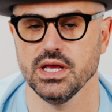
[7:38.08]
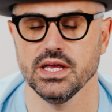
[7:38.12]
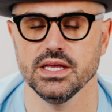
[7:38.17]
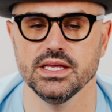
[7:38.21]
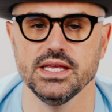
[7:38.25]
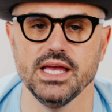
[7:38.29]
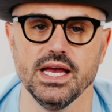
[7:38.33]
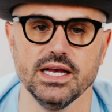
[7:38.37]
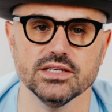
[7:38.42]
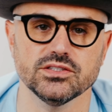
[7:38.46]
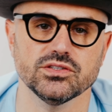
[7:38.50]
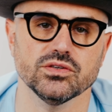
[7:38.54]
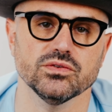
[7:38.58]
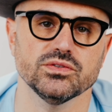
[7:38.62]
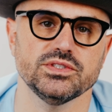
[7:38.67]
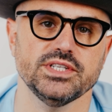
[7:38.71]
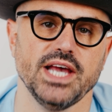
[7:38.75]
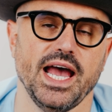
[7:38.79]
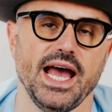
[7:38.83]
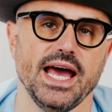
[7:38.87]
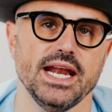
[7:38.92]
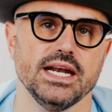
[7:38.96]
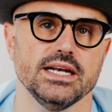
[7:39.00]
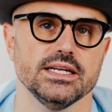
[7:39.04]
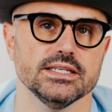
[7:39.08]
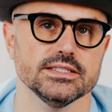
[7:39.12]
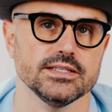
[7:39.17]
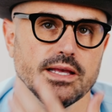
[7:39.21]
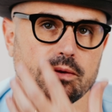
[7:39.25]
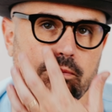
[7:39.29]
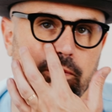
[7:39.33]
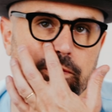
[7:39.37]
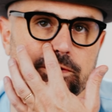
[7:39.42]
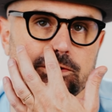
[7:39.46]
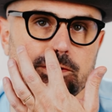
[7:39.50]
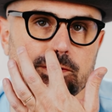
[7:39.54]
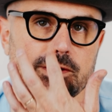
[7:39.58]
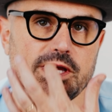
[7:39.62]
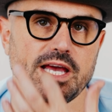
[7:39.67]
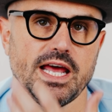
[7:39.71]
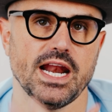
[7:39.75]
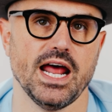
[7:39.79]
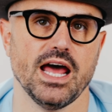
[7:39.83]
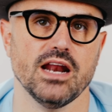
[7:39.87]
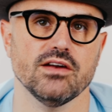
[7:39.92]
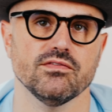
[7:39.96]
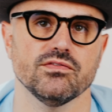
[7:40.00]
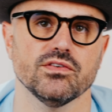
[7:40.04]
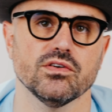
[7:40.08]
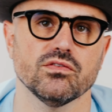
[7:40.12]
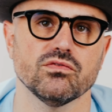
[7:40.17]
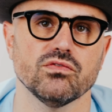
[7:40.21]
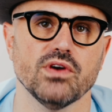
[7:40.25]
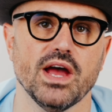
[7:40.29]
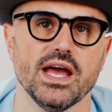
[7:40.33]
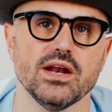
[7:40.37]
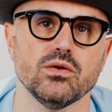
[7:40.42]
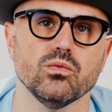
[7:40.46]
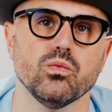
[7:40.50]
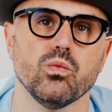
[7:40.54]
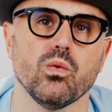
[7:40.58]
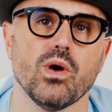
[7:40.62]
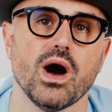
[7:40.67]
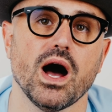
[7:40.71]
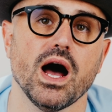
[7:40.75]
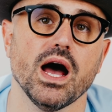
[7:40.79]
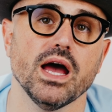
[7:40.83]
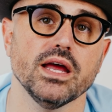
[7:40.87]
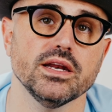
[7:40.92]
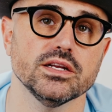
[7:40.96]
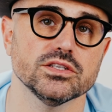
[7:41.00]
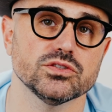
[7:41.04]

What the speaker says: Yeah, so tannin is like what you get out of a red wine.